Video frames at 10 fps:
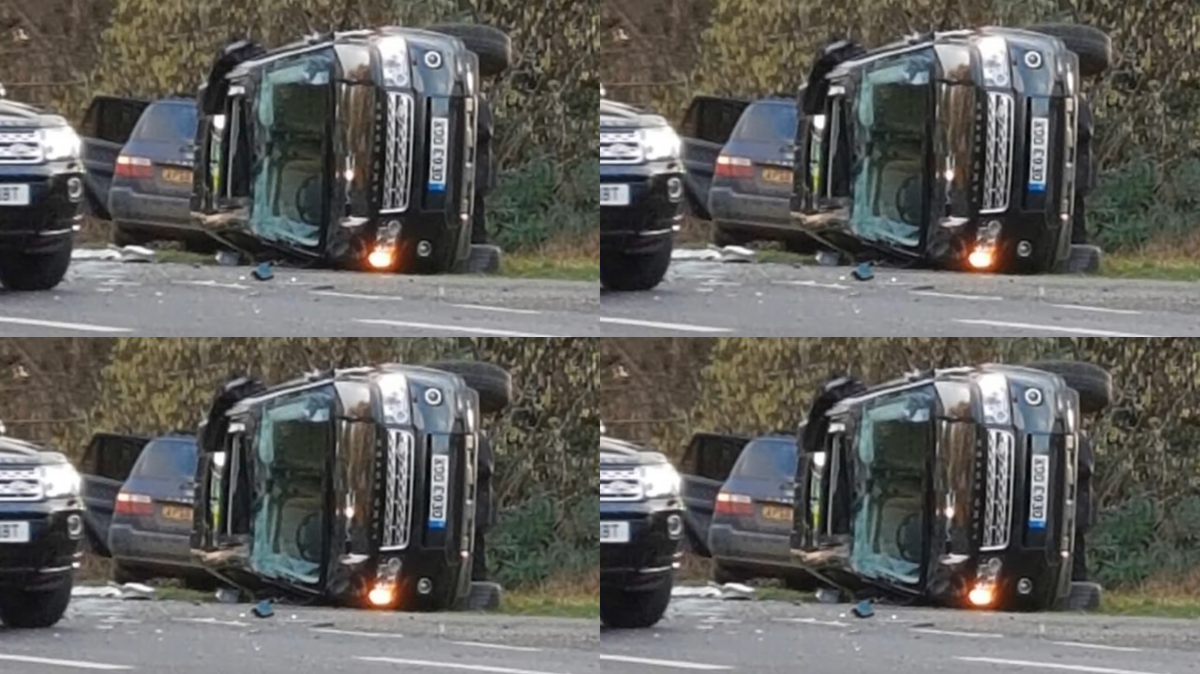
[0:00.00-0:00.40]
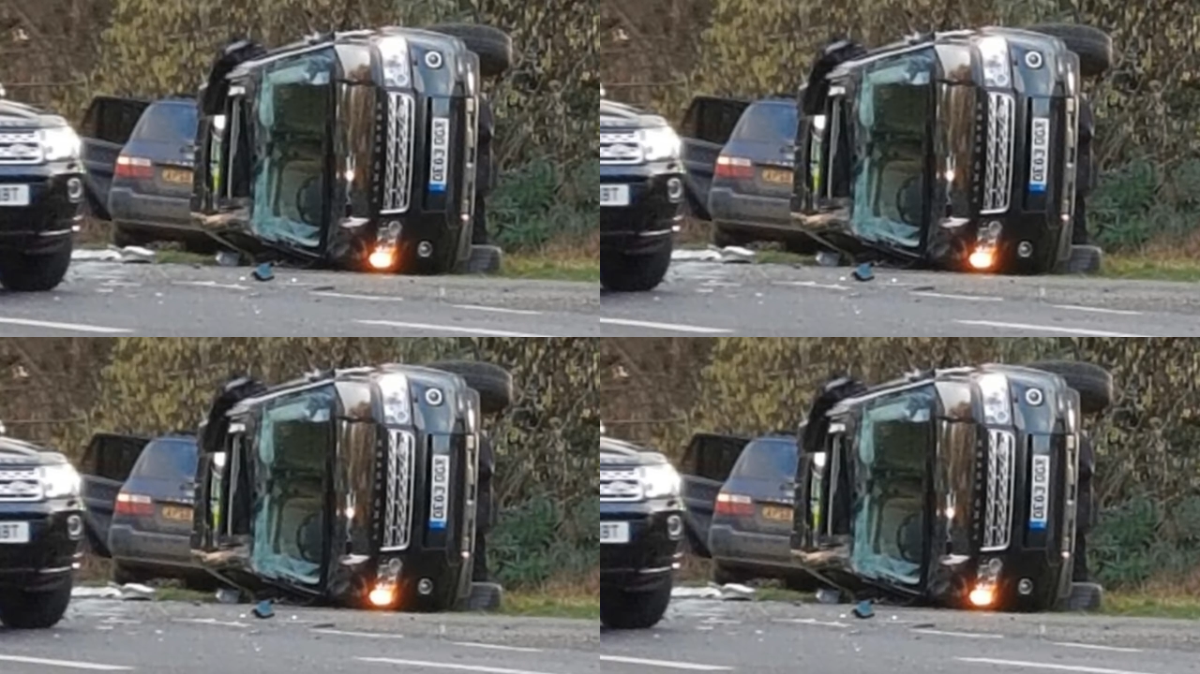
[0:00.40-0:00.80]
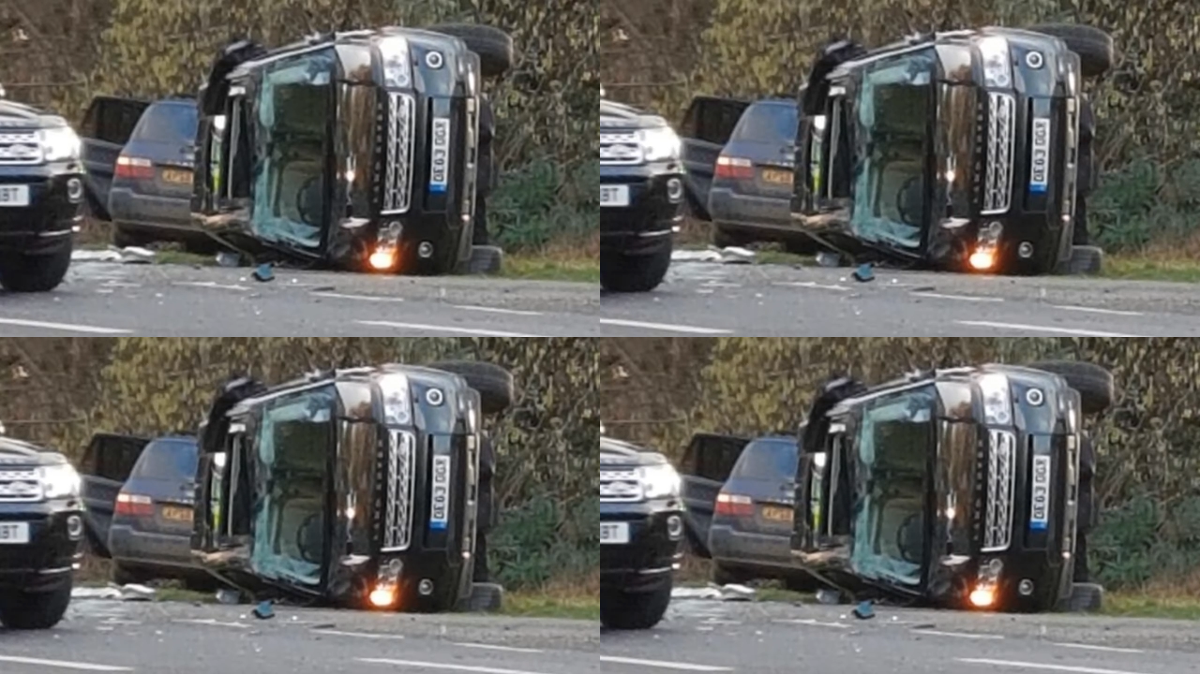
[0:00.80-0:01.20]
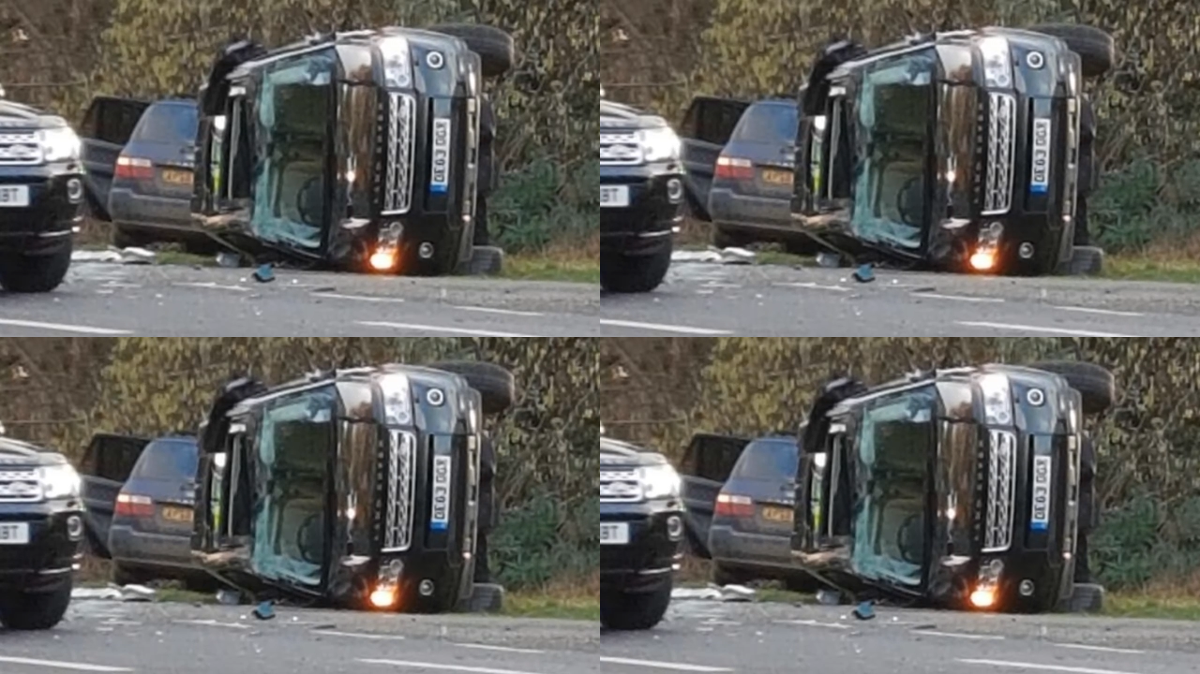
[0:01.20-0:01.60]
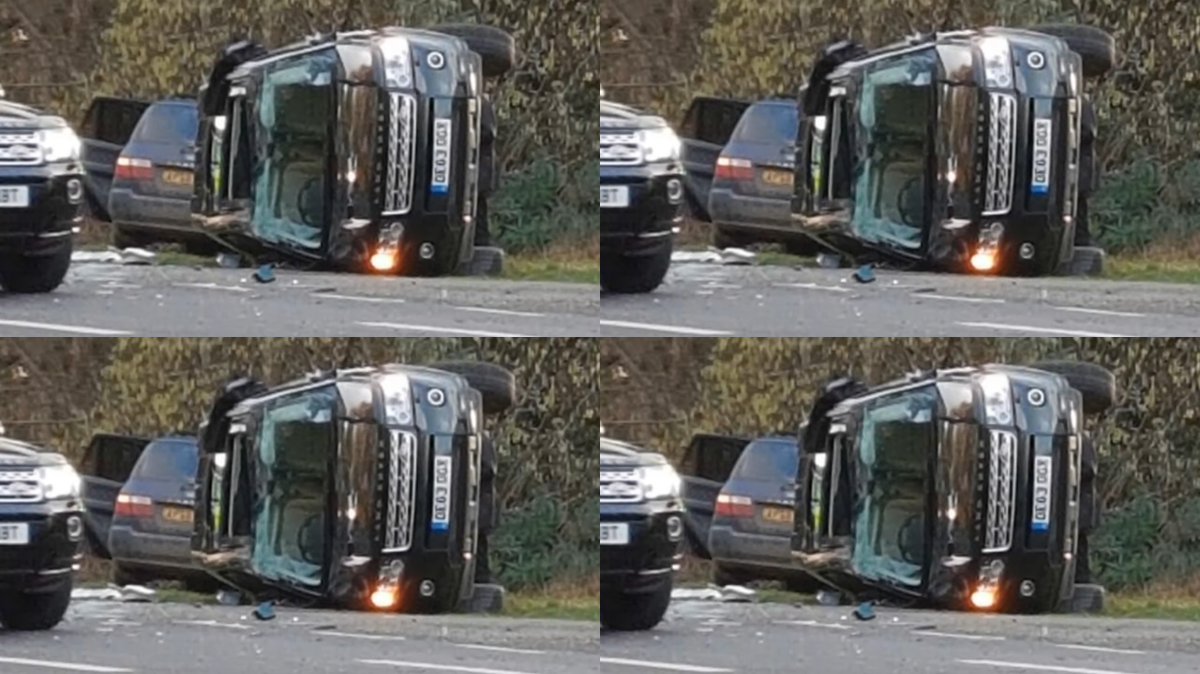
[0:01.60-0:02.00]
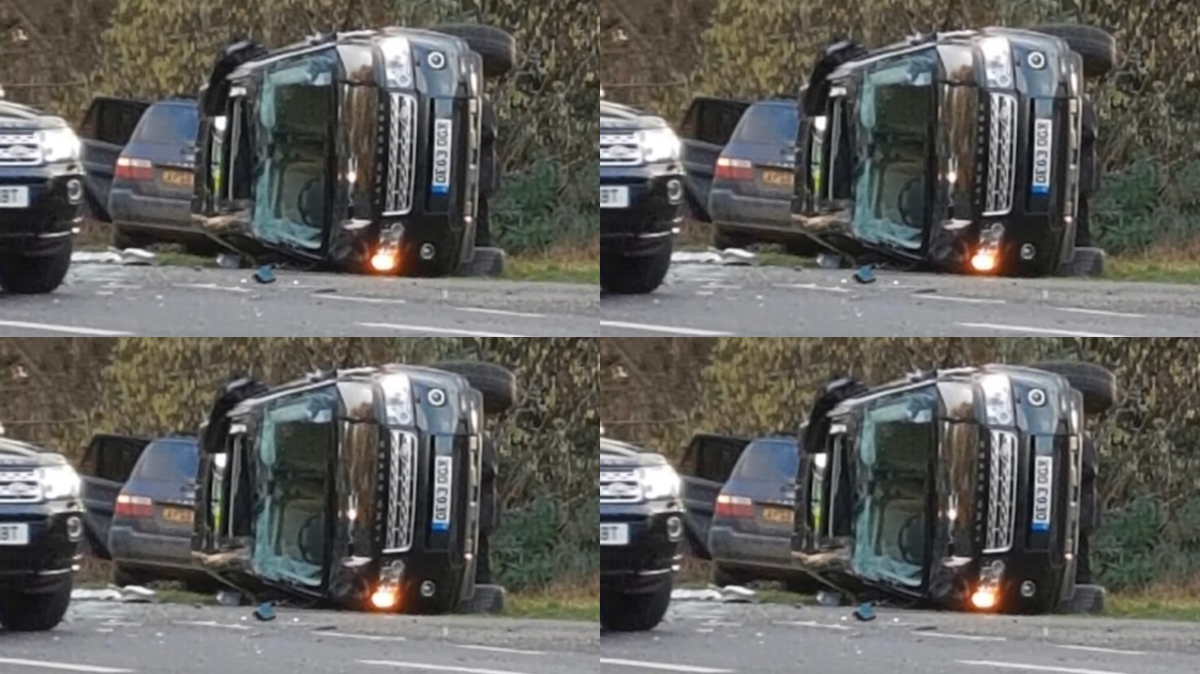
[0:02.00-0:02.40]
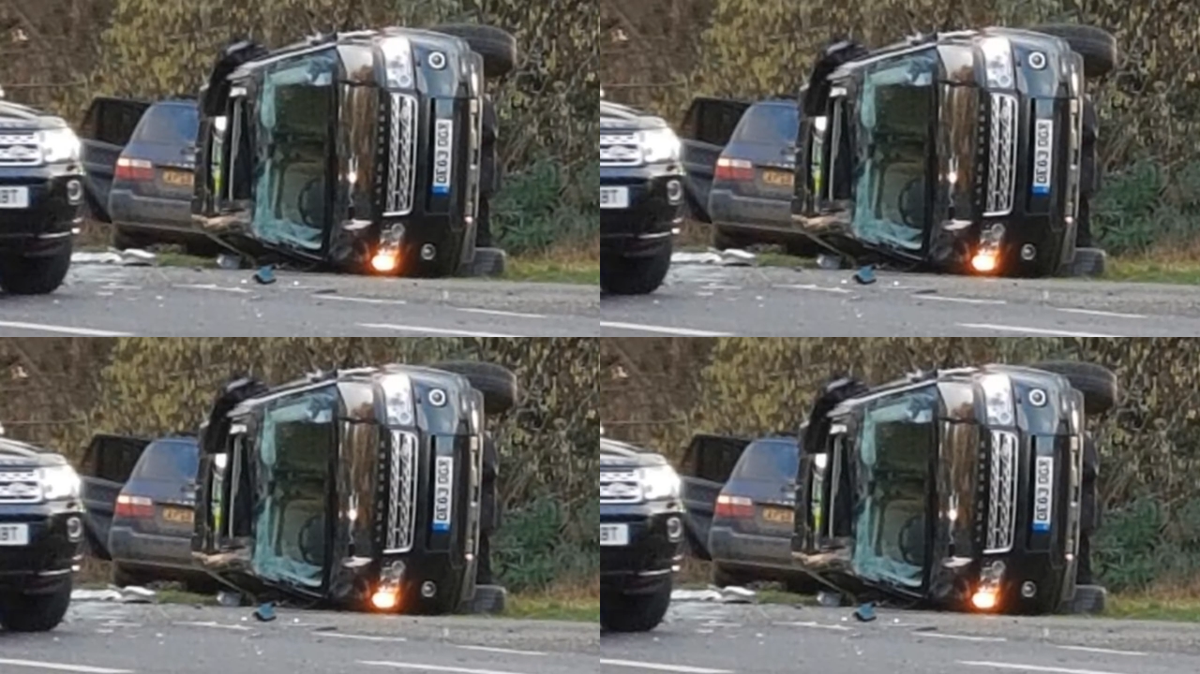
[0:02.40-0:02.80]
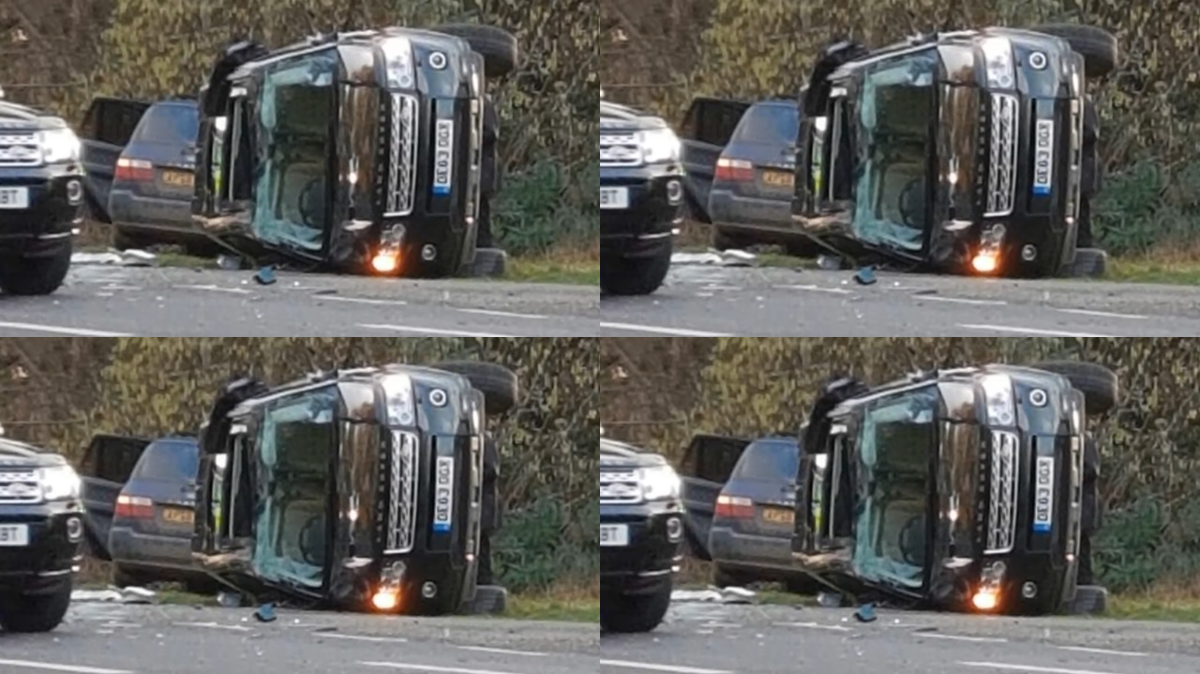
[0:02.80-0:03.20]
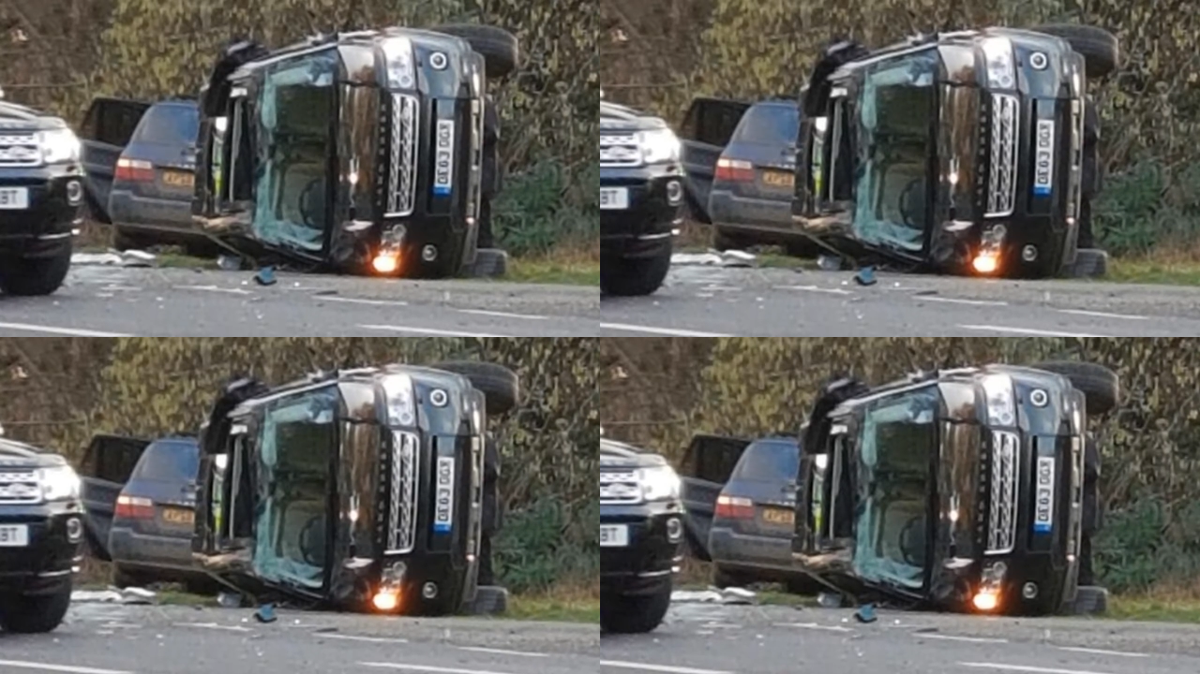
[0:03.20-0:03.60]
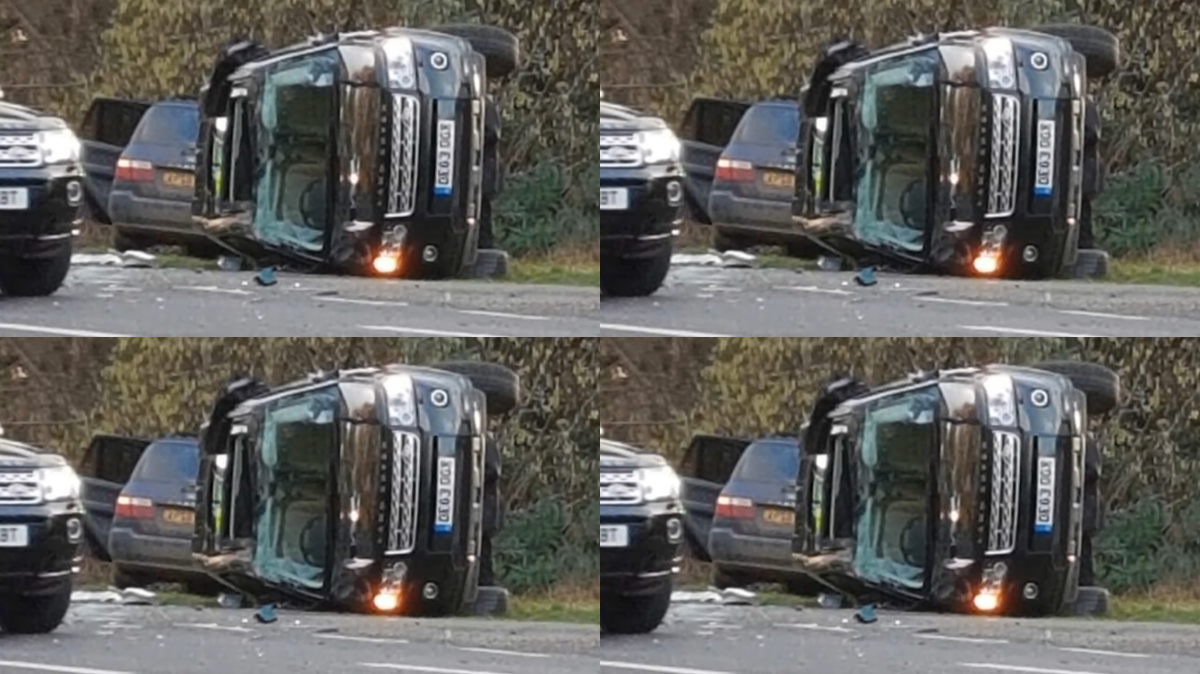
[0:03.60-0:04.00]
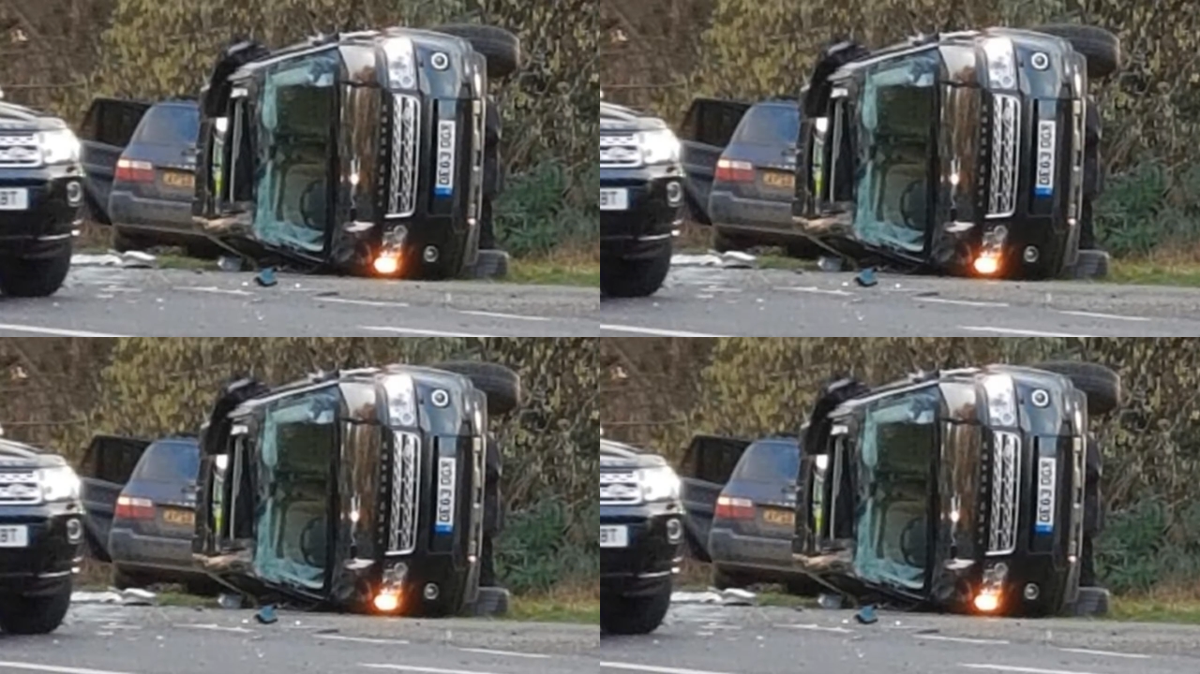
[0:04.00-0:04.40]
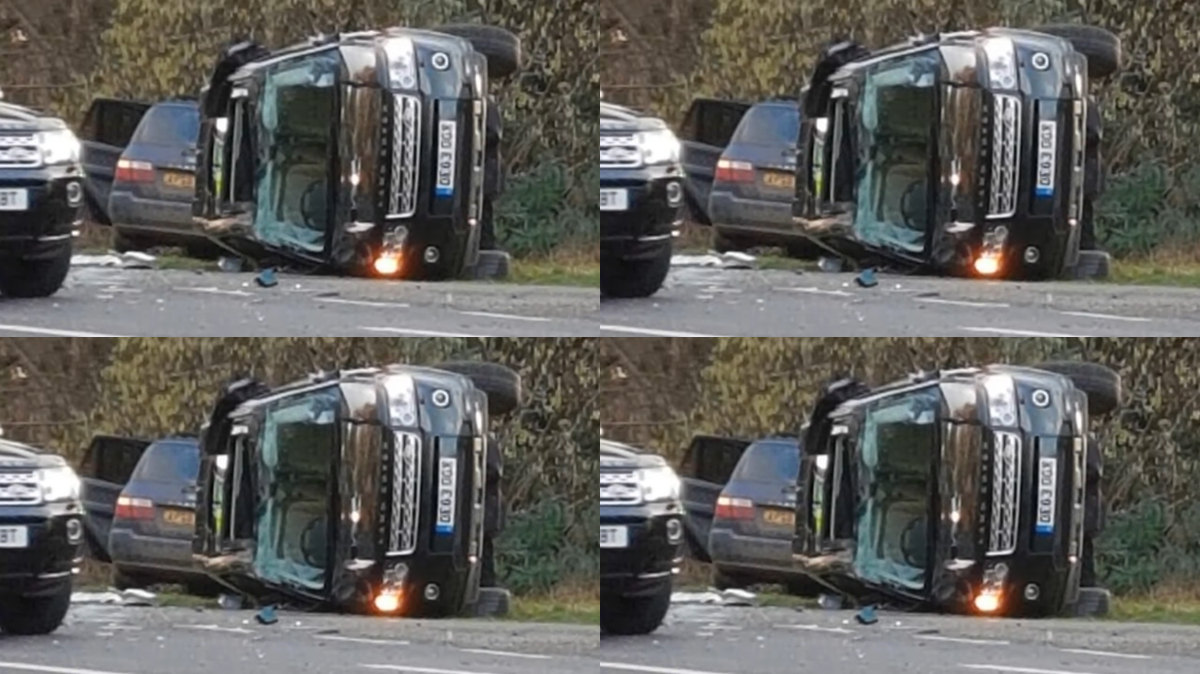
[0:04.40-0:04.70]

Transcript: [unreadable: no face in view]